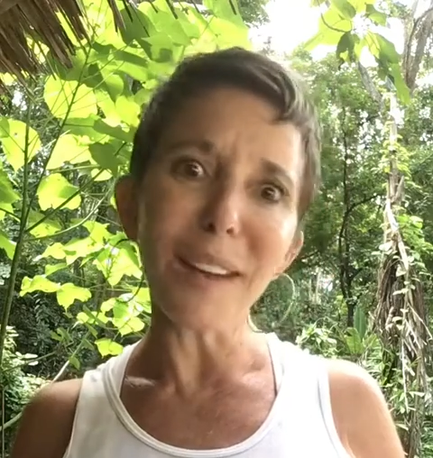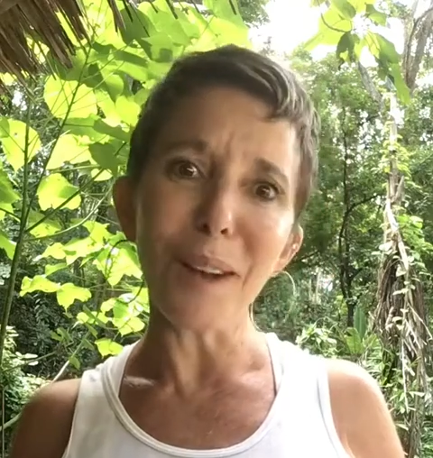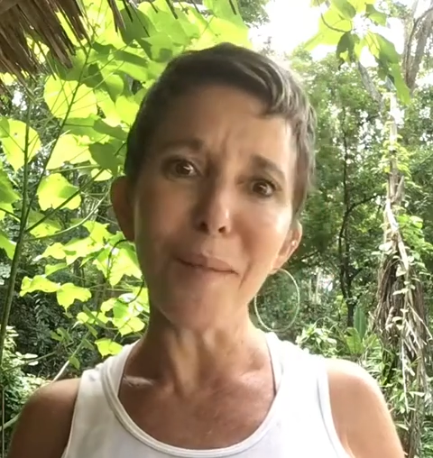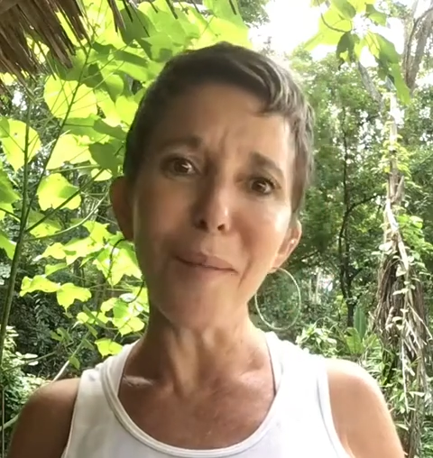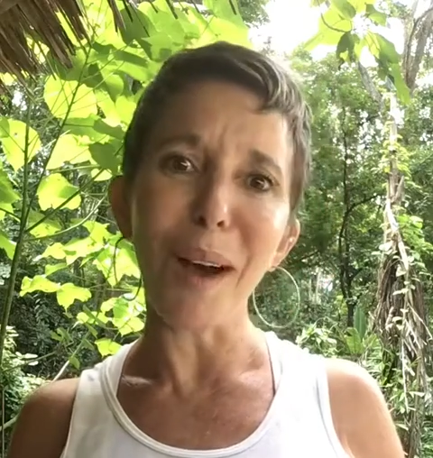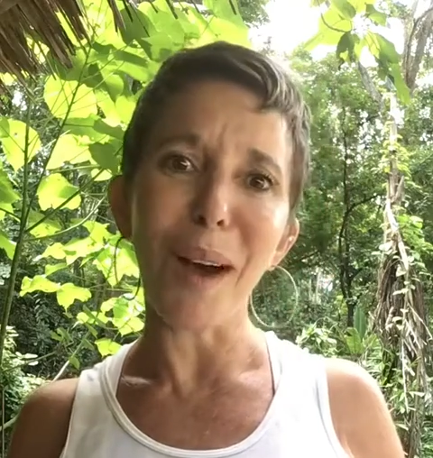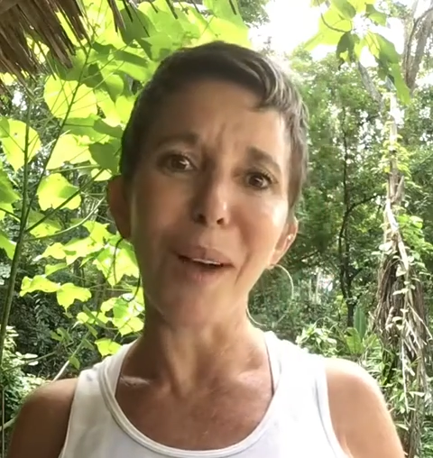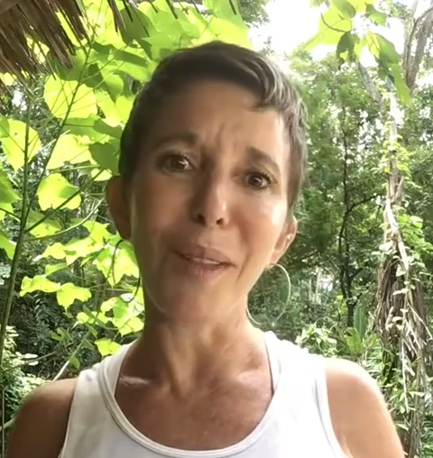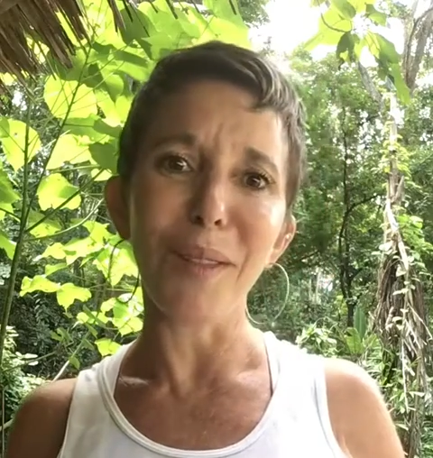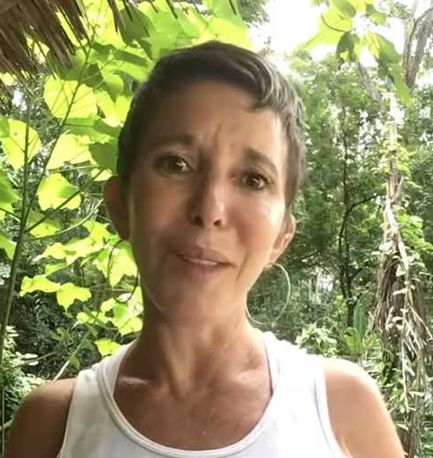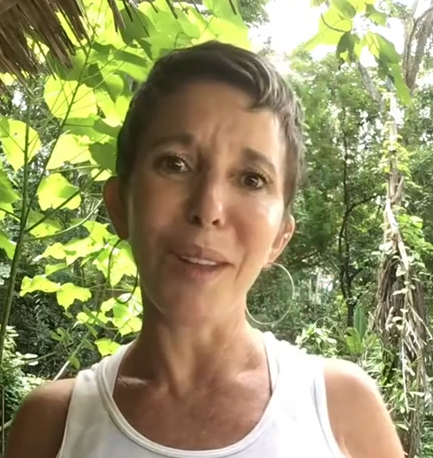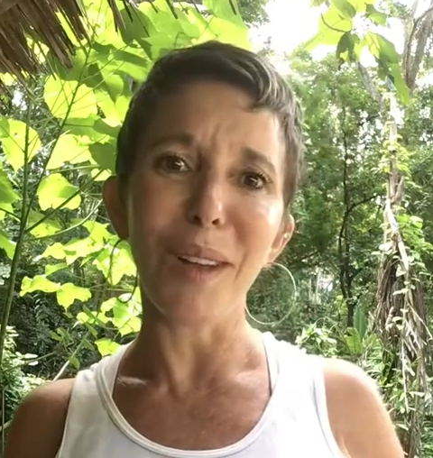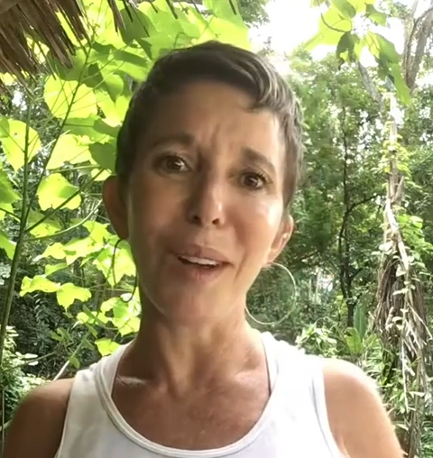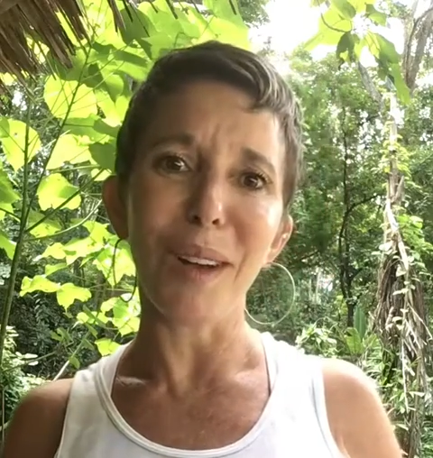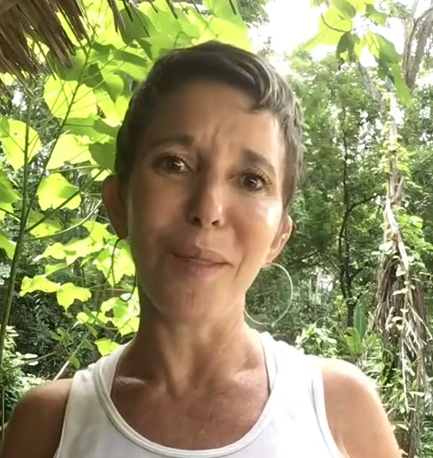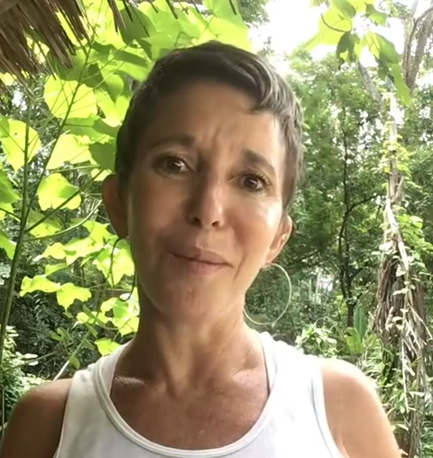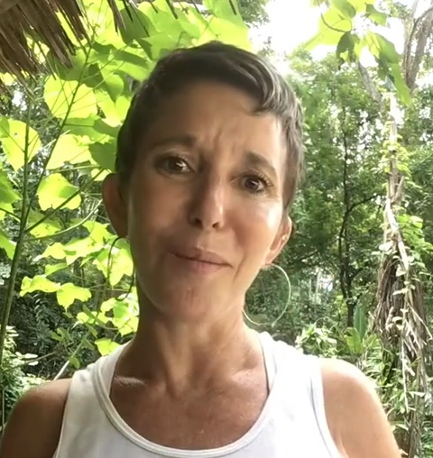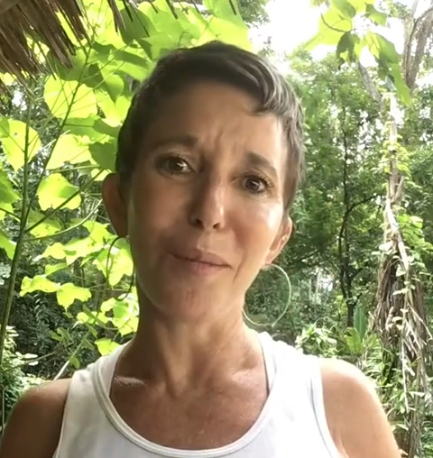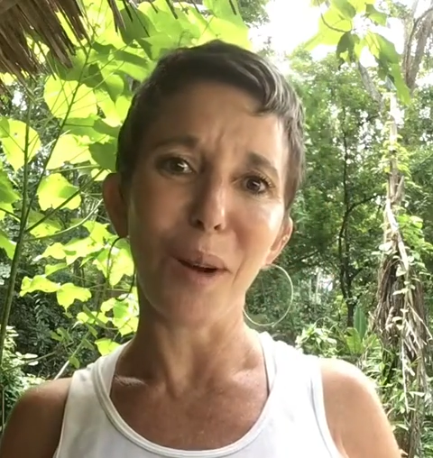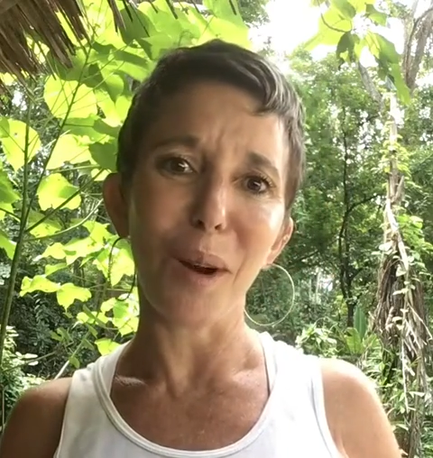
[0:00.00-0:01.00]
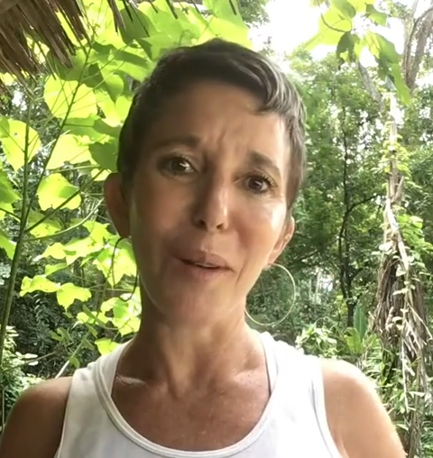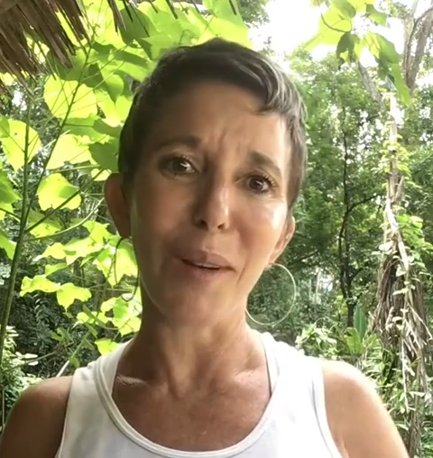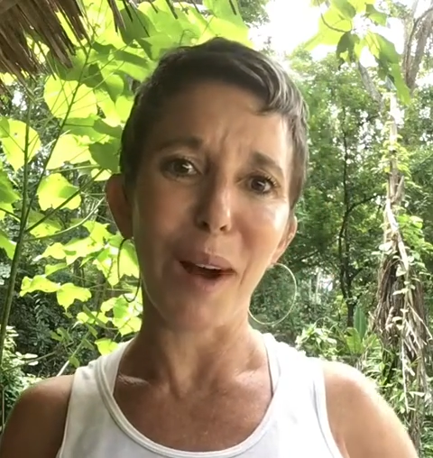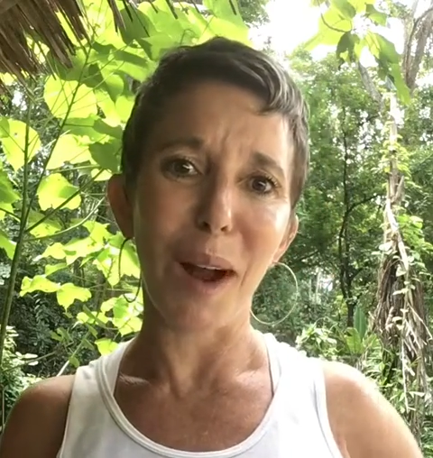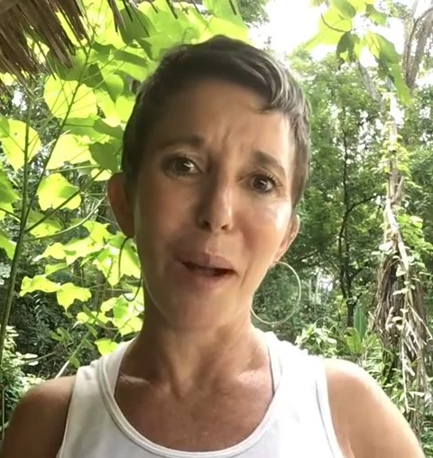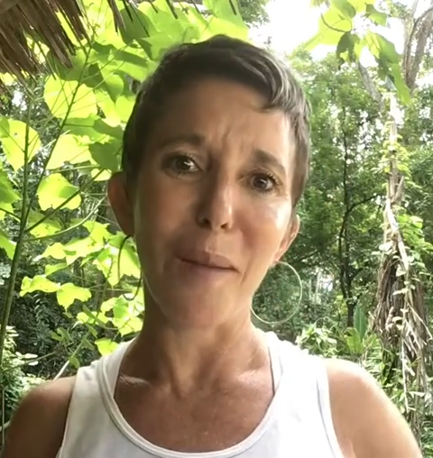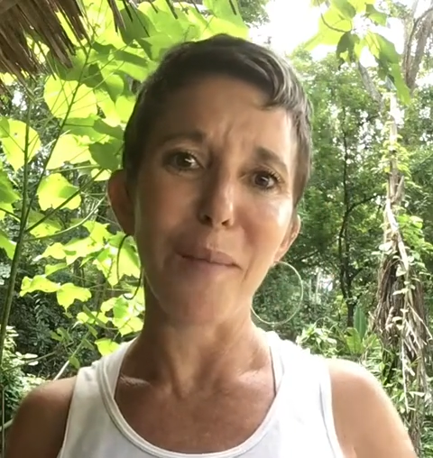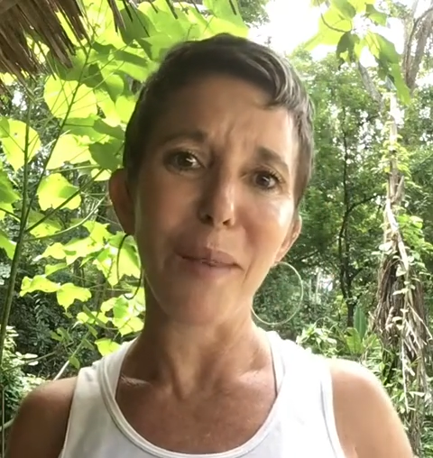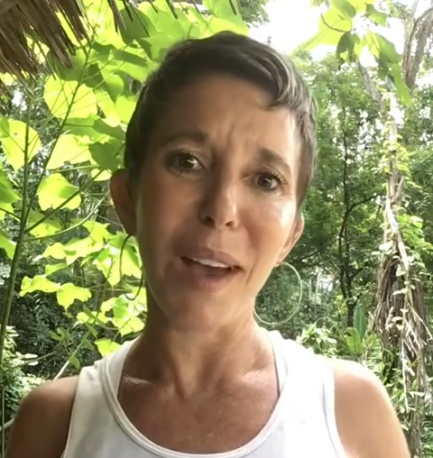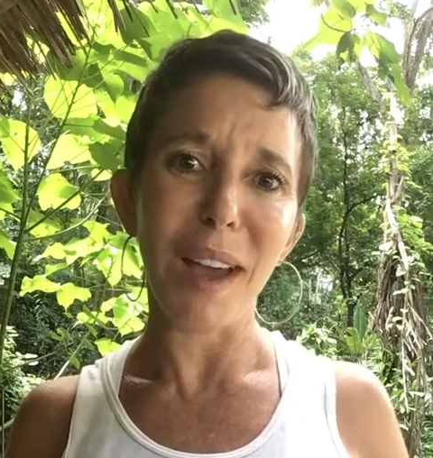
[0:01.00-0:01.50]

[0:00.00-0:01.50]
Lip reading: about the program.